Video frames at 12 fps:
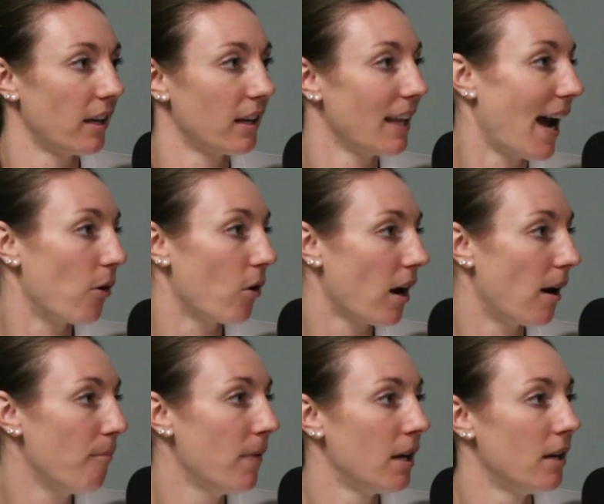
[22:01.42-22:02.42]
like the
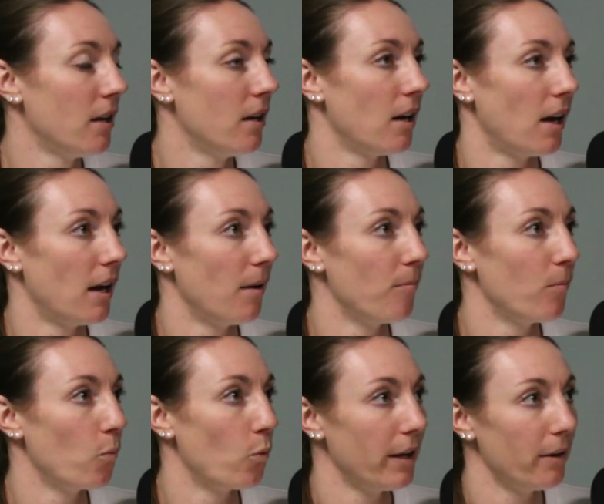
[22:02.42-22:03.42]
outcome.
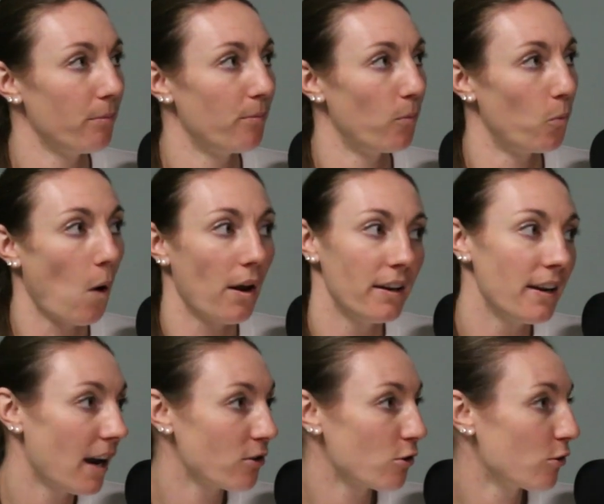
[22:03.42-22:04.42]
We won a
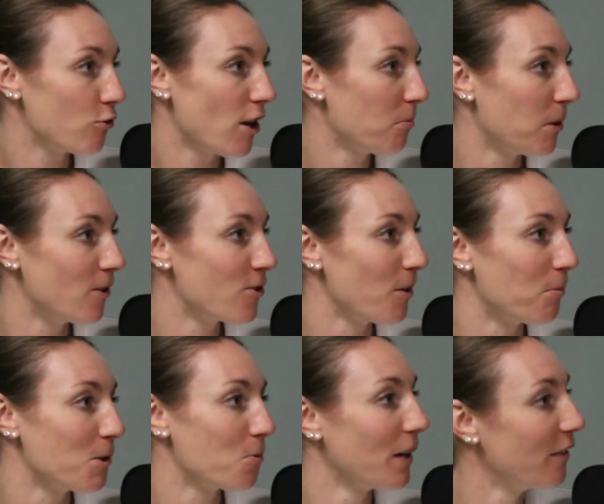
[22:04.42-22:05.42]
national championship
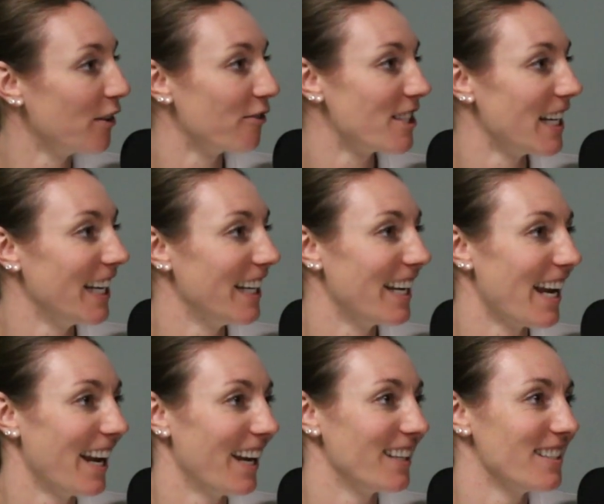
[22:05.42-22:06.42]
in 2015,
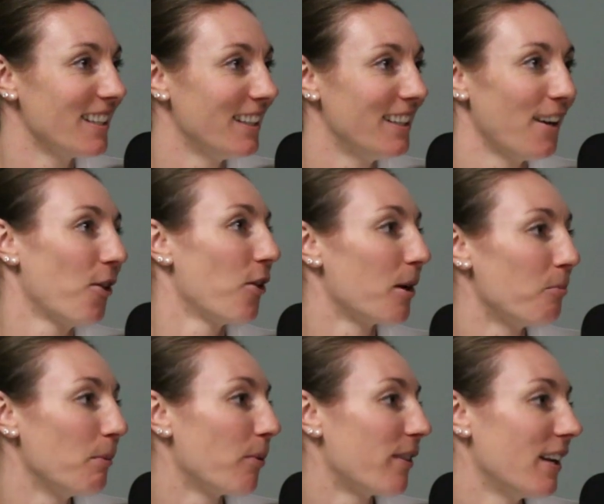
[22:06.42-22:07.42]
and a lot of
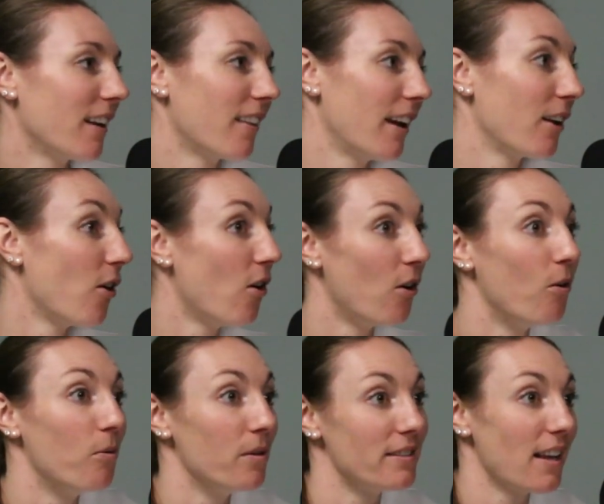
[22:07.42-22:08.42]
people think like, oh,
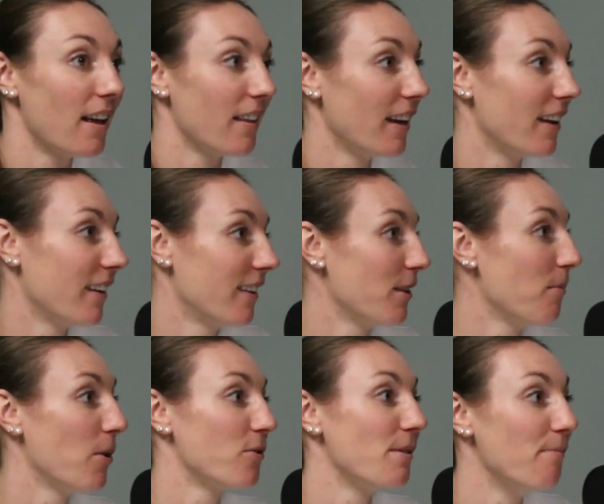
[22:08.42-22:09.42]
was that like the
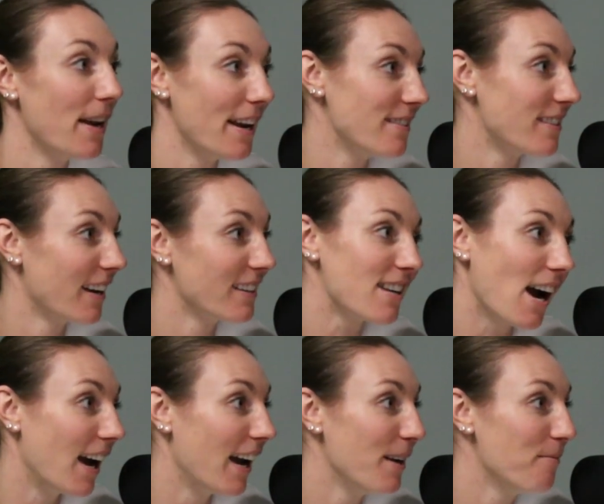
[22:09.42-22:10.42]
most amazing
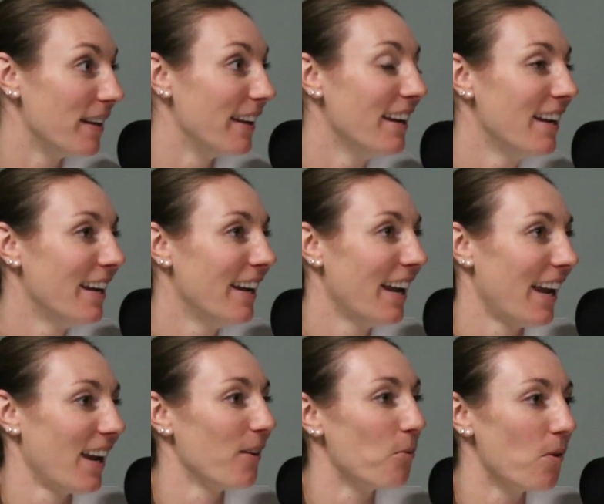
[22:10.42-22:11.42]
time? And
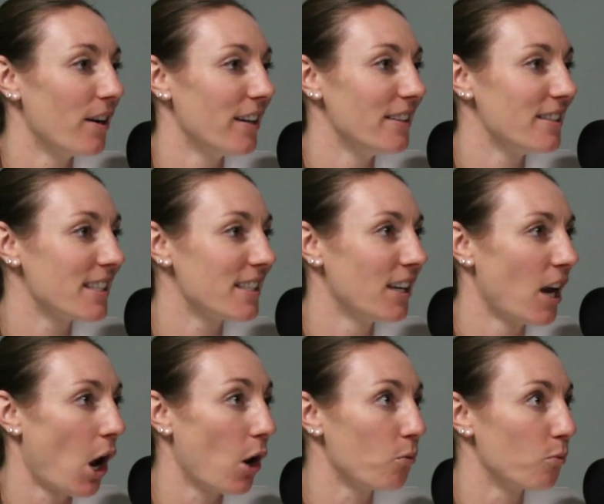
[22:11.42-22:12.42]
it was
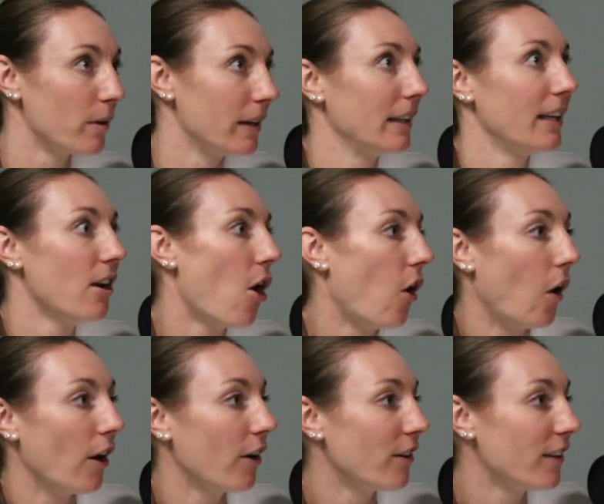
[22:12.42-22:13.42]
a really
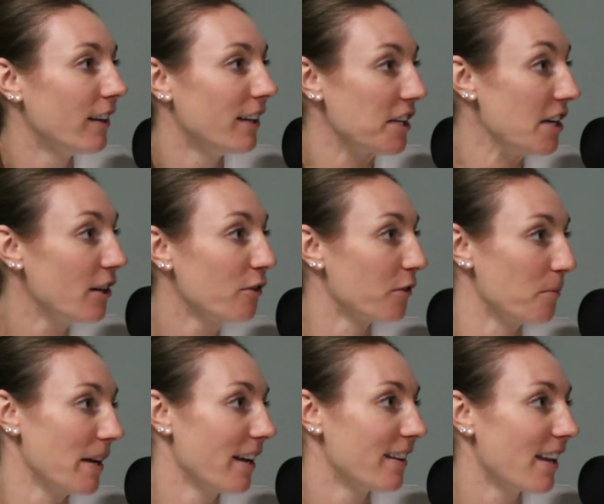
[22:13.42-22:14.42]
hard year for
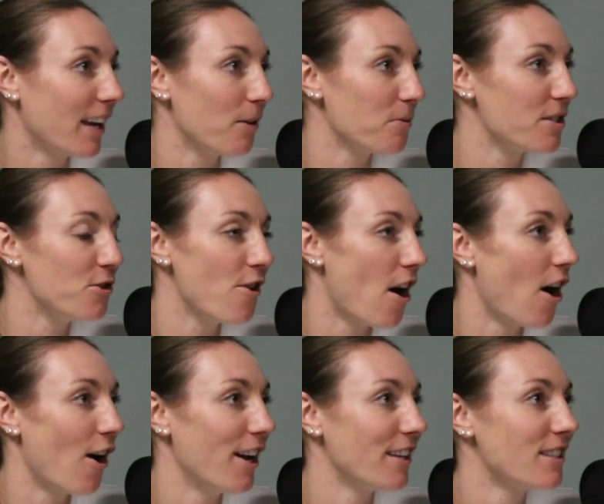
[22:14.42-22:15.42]
me. And like, it was
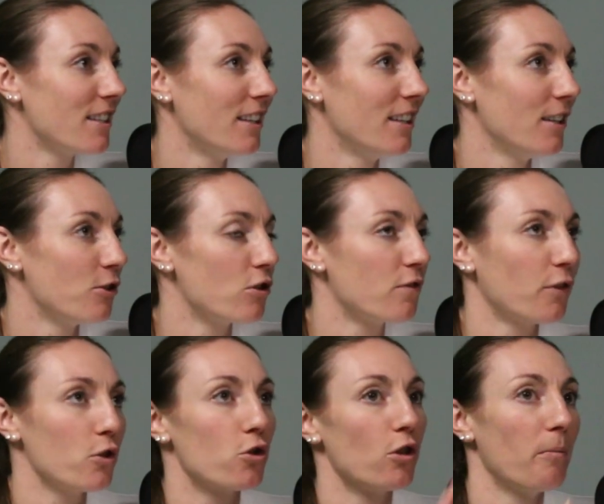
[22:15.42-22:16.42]
not just
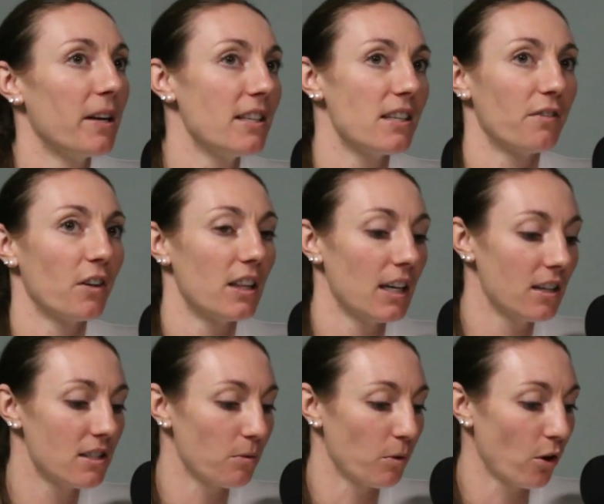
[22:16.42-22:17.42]
for so many different
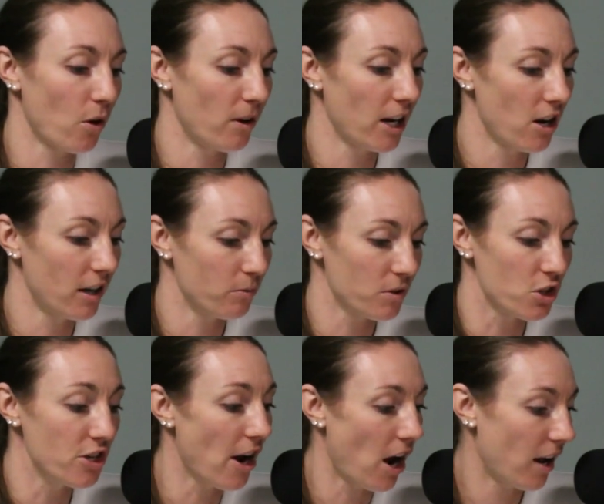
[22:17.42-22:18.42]
things that were going on. It was
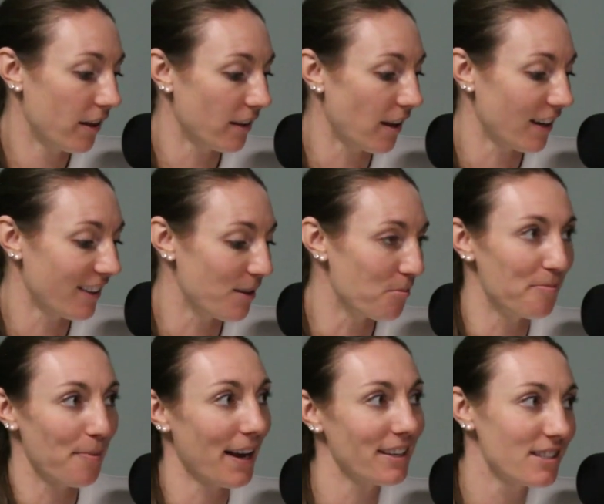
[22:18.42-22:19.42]
not like the
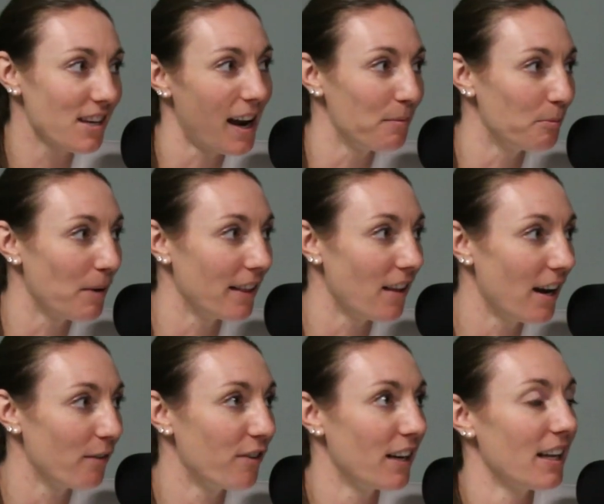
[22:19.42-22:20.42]
best time of my
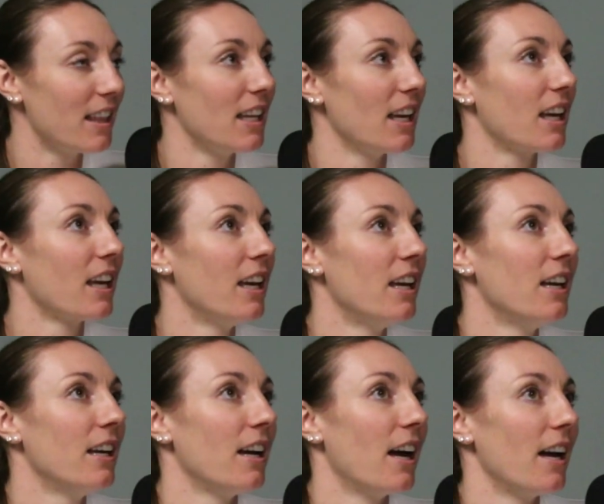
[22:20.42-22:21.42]
life. And I think,
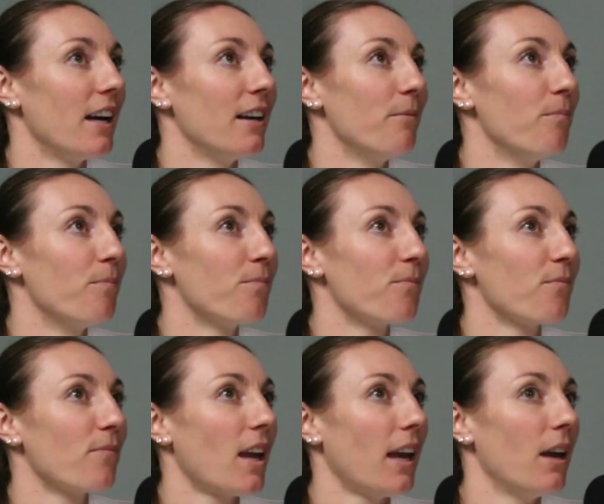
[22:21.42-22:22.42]

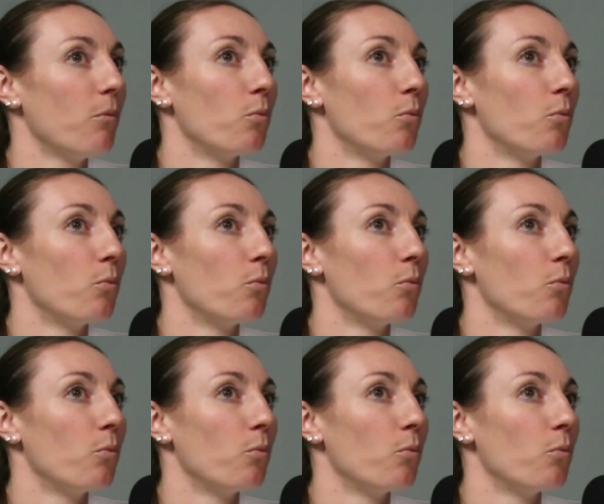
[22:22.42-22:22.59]
it